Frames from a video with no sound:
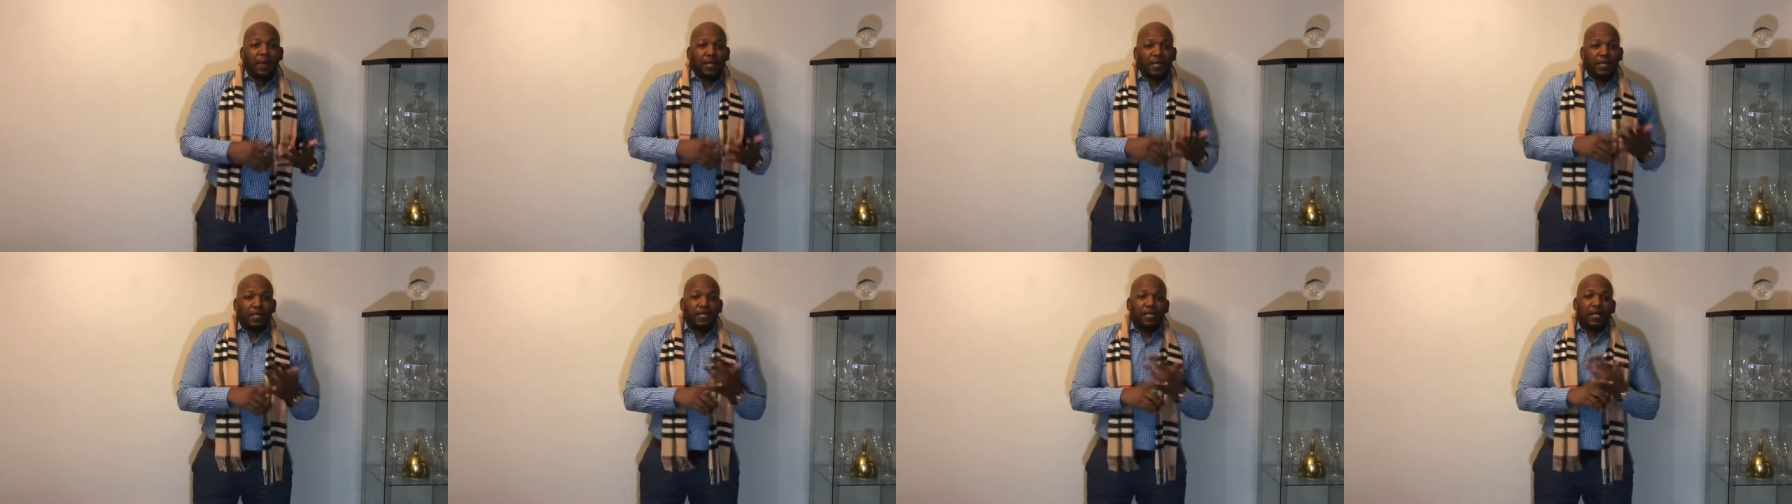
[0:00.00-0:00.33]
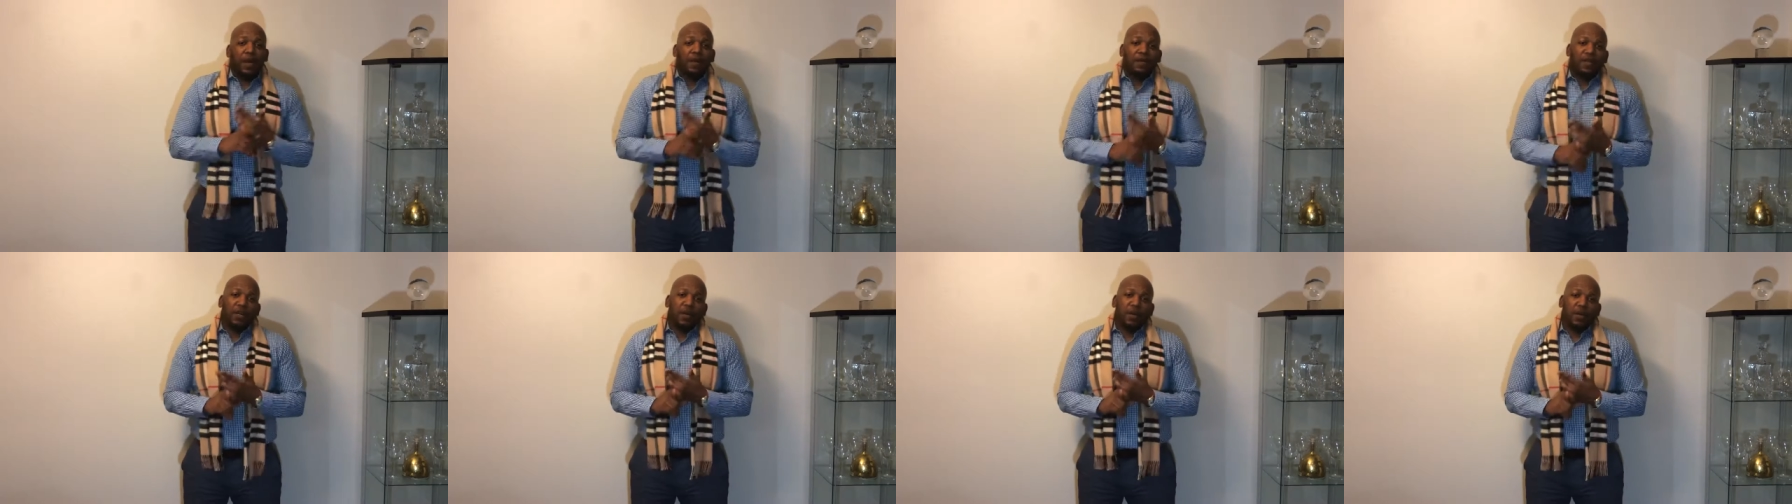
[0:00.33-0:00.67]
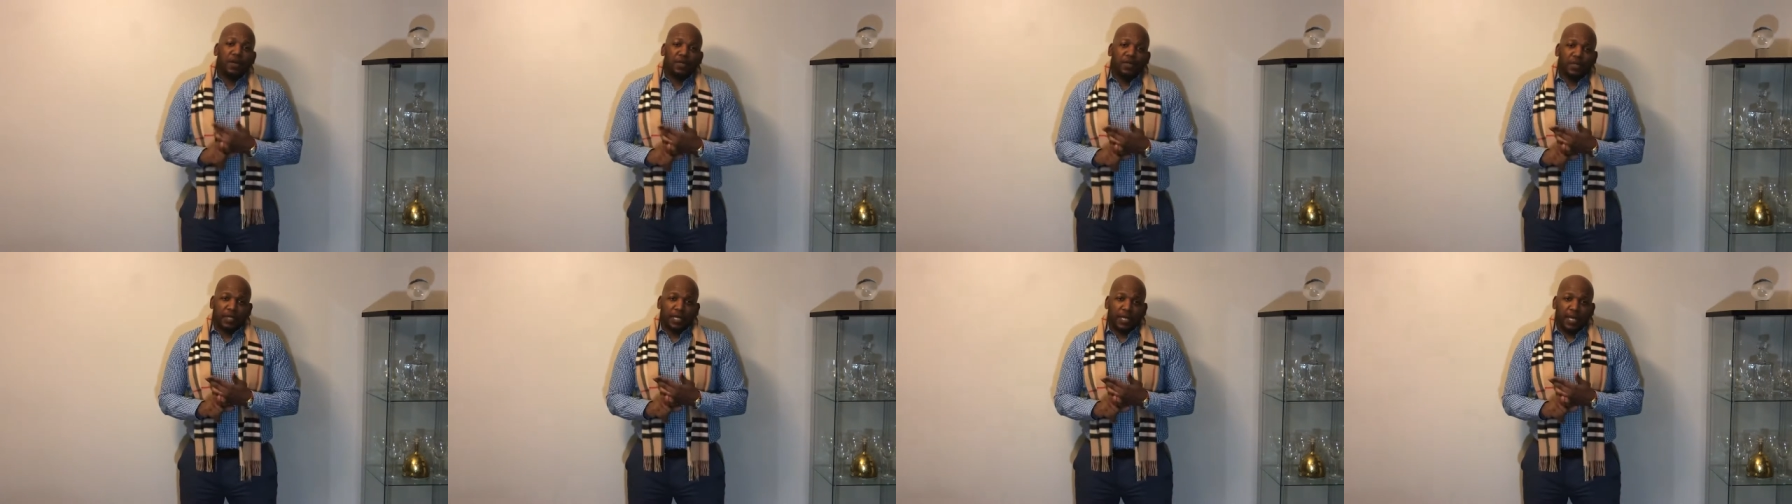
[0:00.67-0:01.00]
But his other
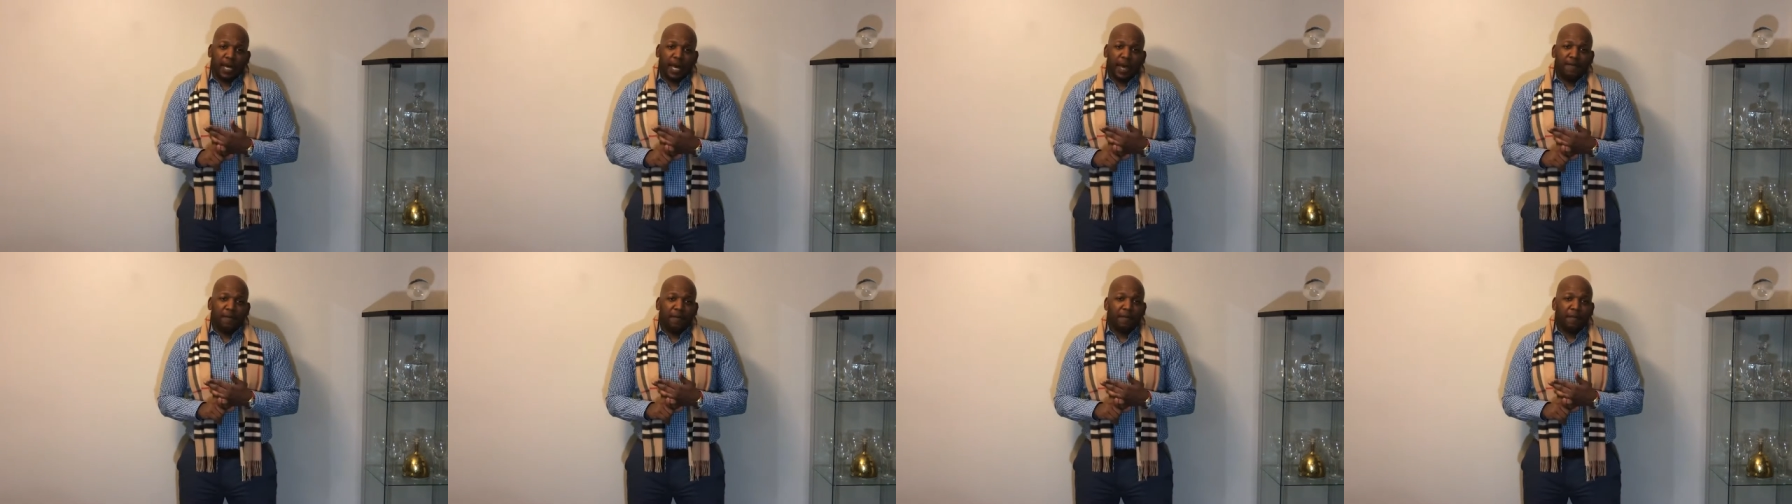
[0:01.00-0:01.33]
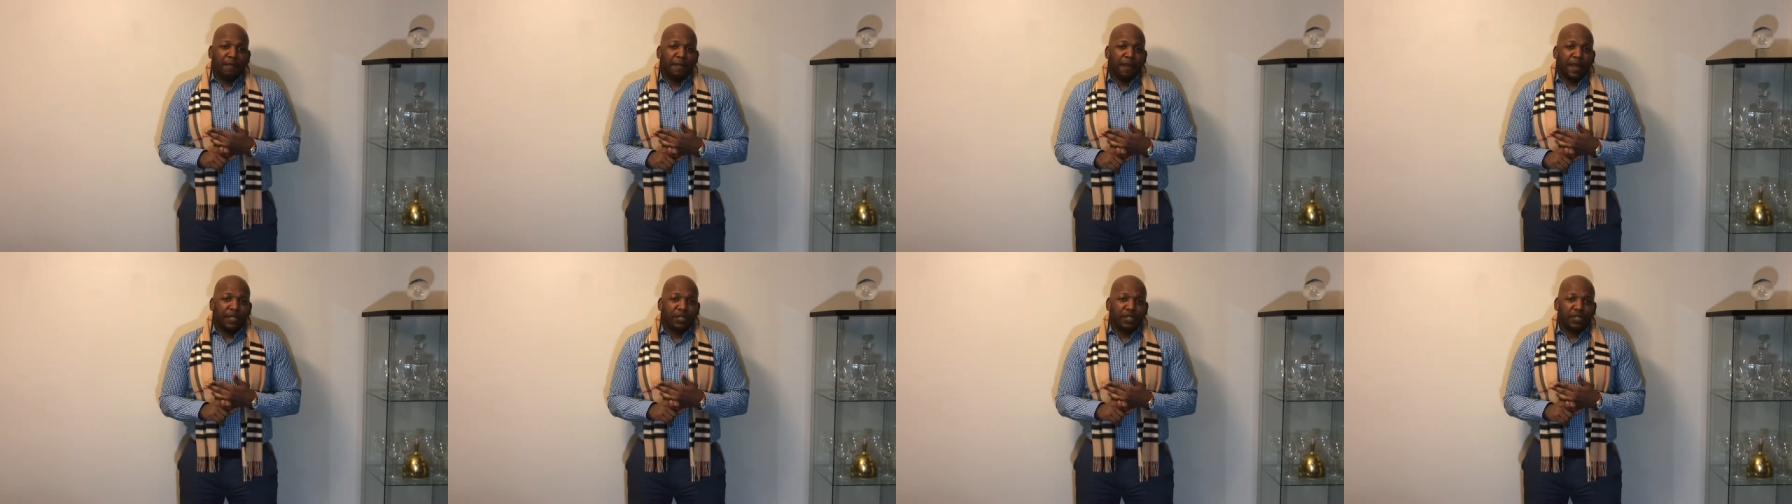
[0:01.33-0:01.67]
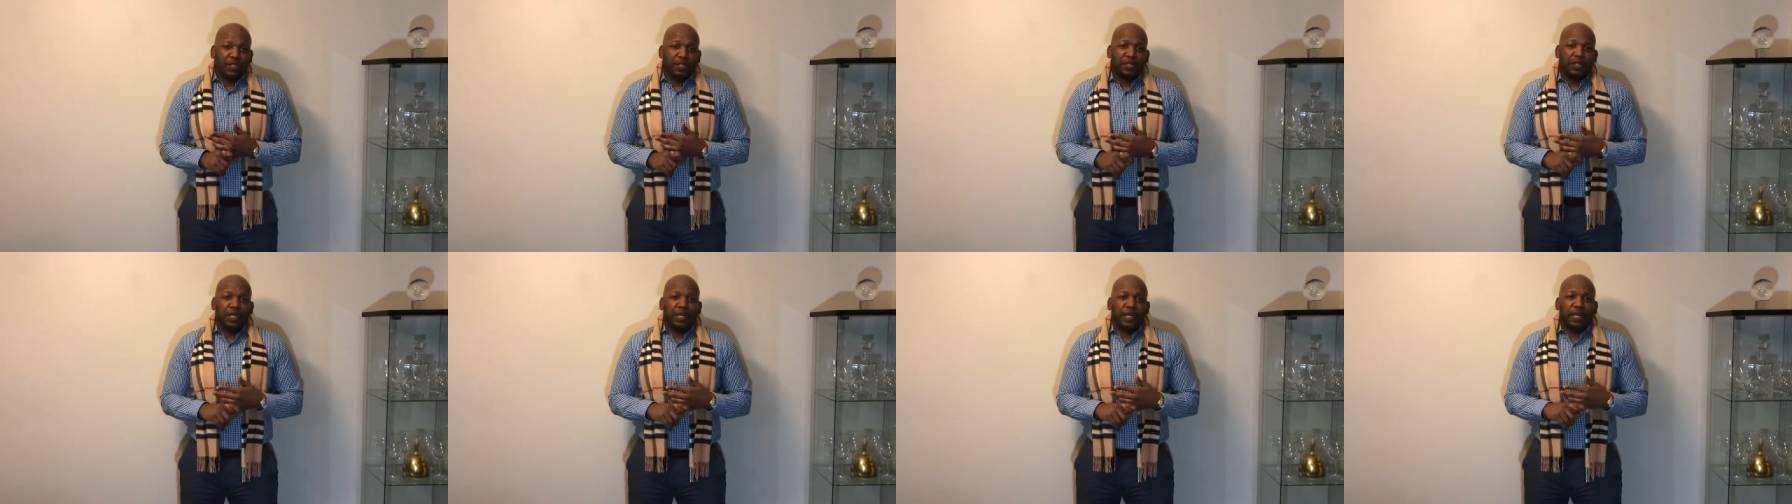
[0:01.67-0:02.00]
coats that I haven't
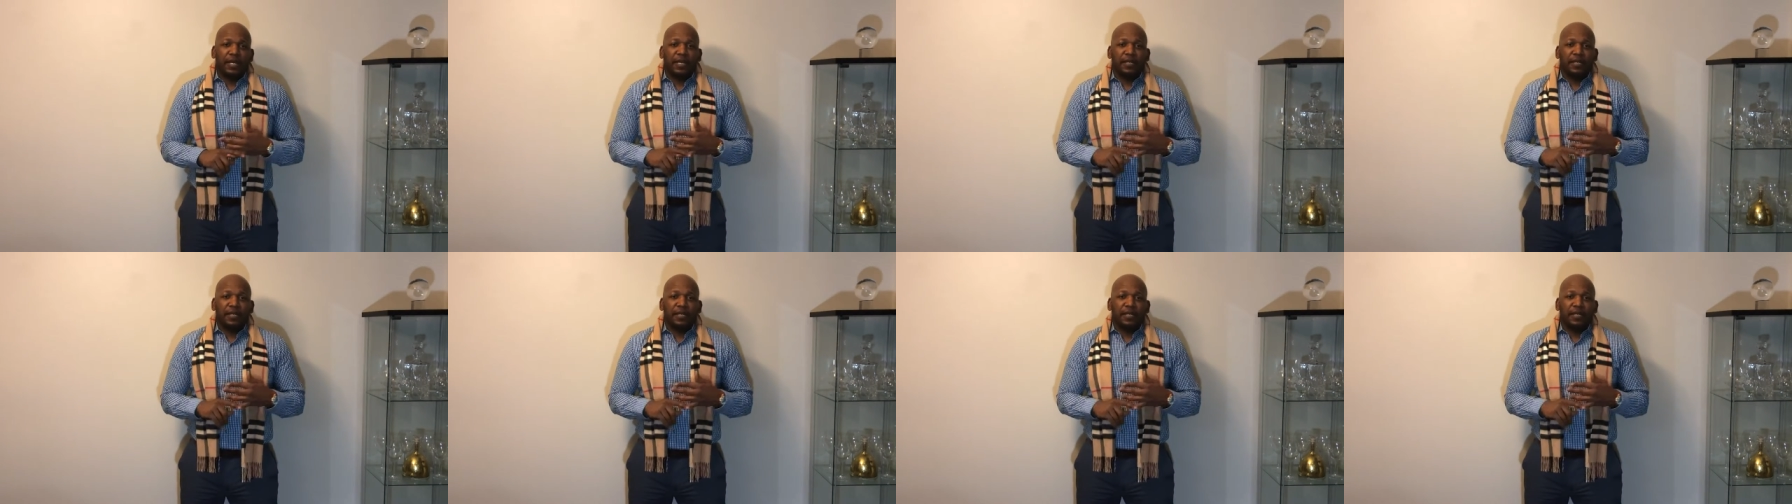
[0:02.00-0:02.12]
mentioned